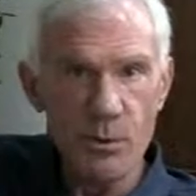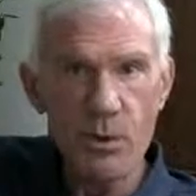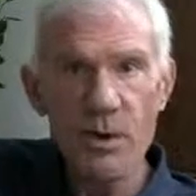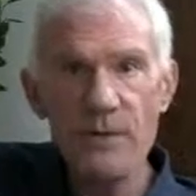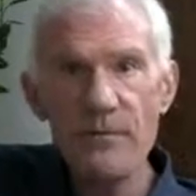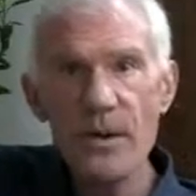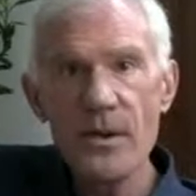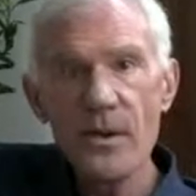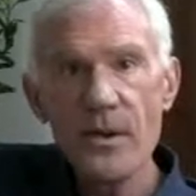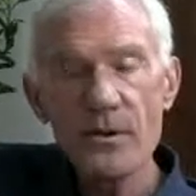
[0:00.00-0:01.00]
Board
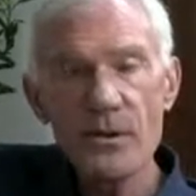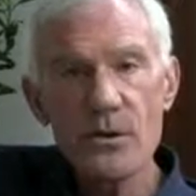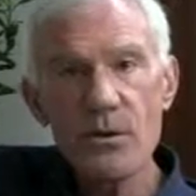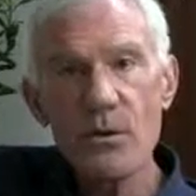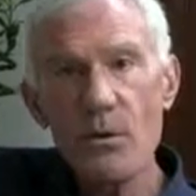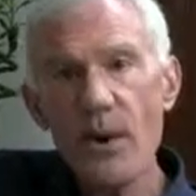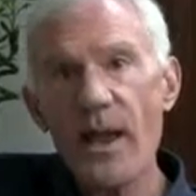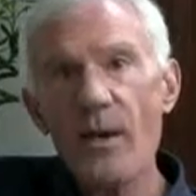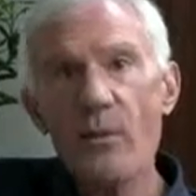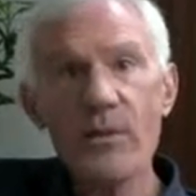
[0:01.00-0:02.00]
to do
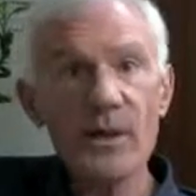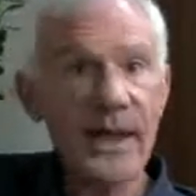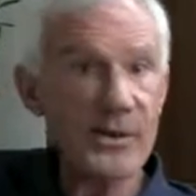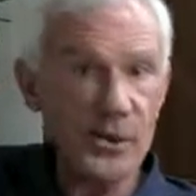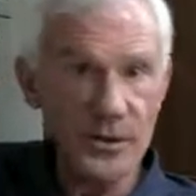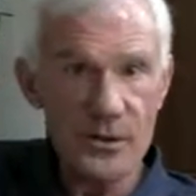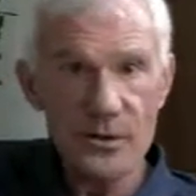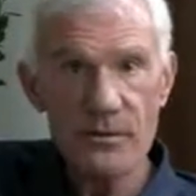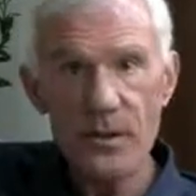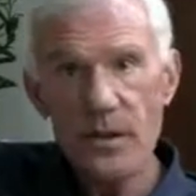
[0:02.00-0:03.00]
away with
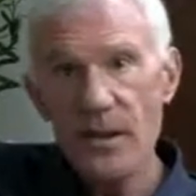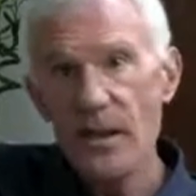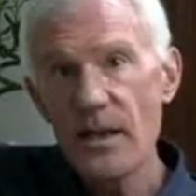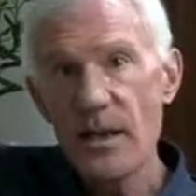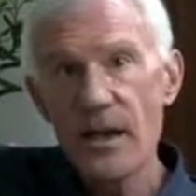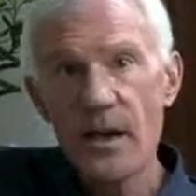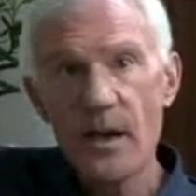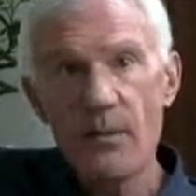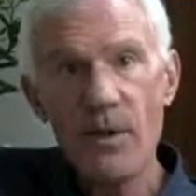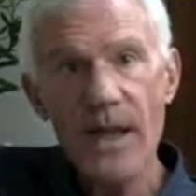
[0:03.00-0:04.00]
elections
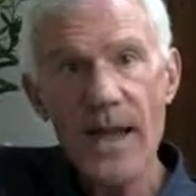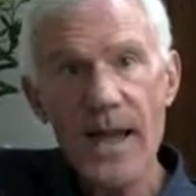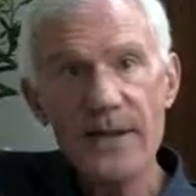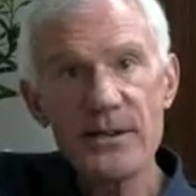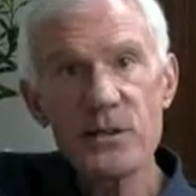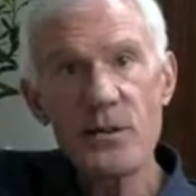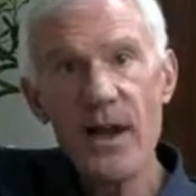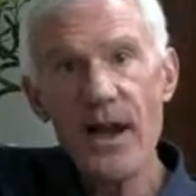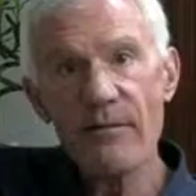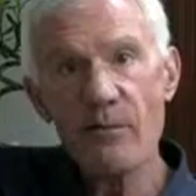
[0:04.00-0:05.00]
and to
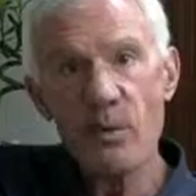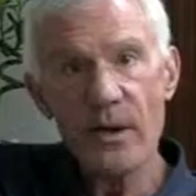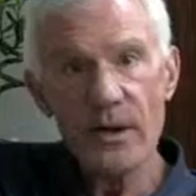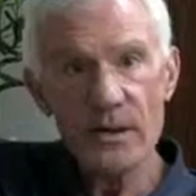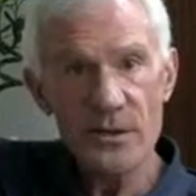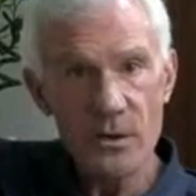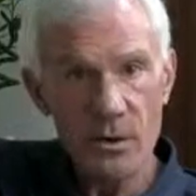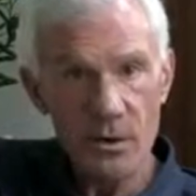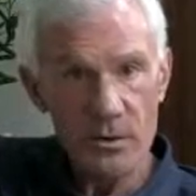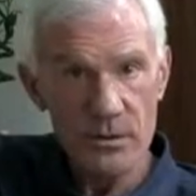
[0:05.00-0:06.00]
have what is
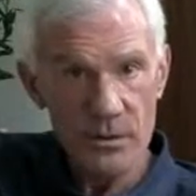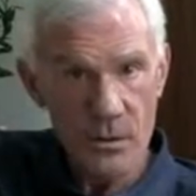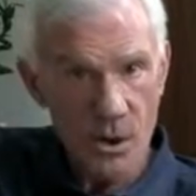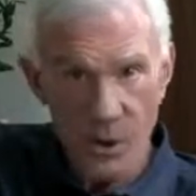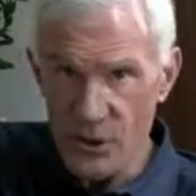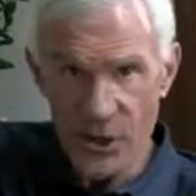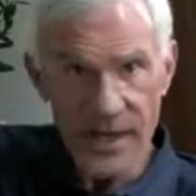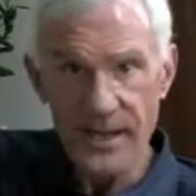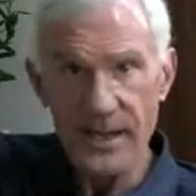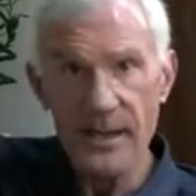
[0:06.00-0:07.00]
called card
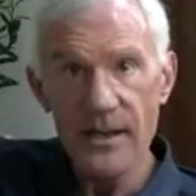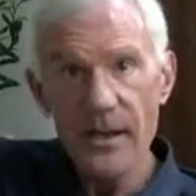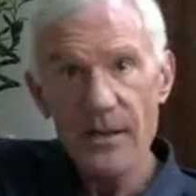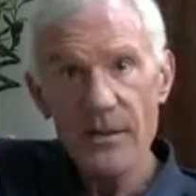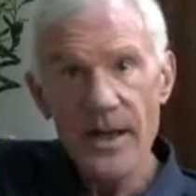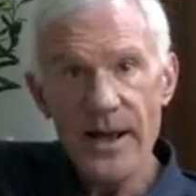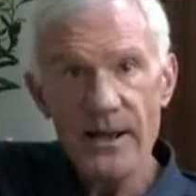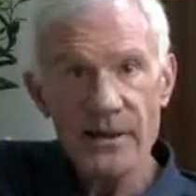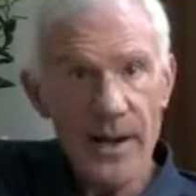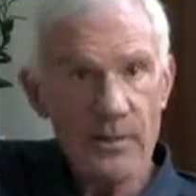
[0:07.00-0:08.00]
checking, that
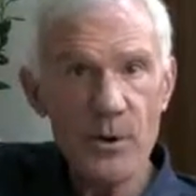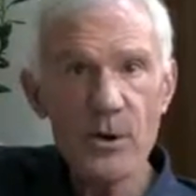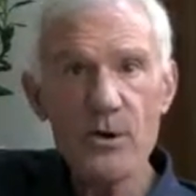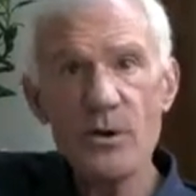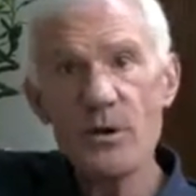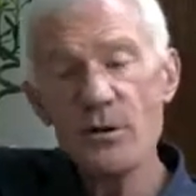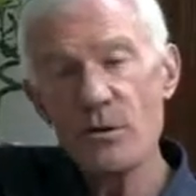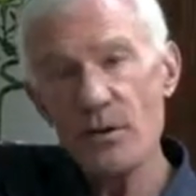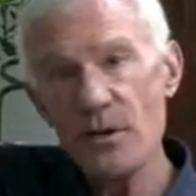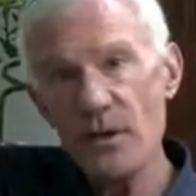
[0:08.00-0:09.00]
a labor union
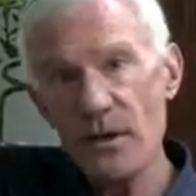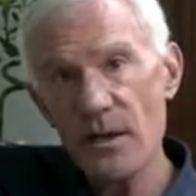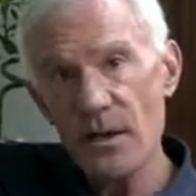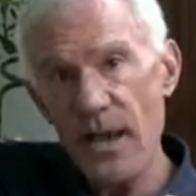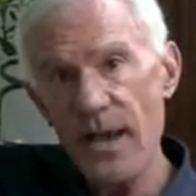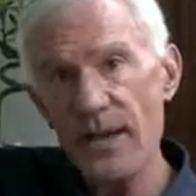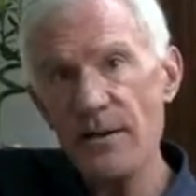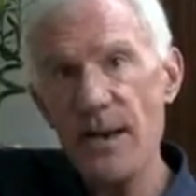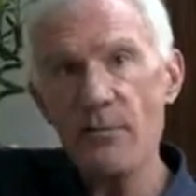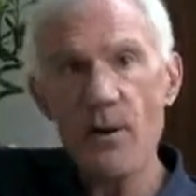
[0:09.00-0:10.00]
could
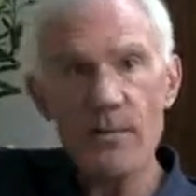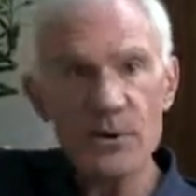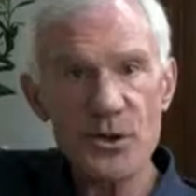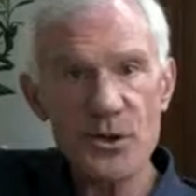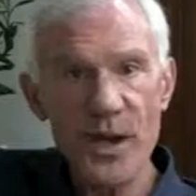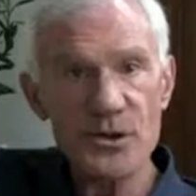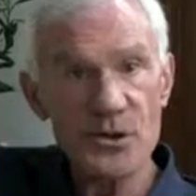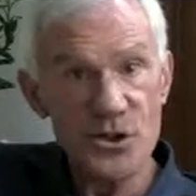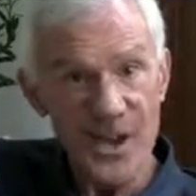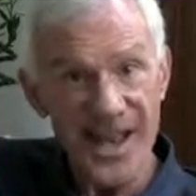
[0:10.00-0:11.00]
gain a
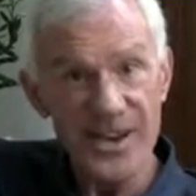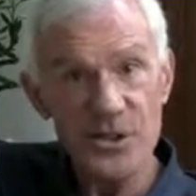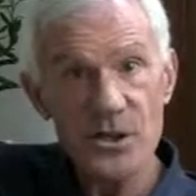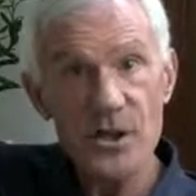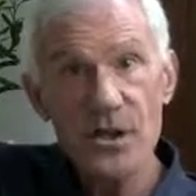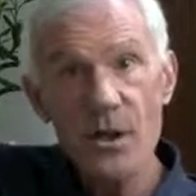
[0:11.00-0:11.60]
representation status